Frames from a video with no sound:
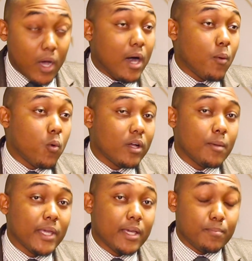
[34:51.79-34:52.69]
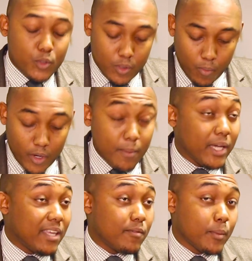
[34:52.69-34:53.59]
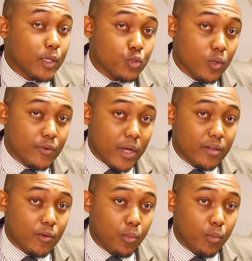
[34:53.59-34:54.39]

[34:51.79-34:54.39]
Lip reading: welcoming him to the podium by giving a short round of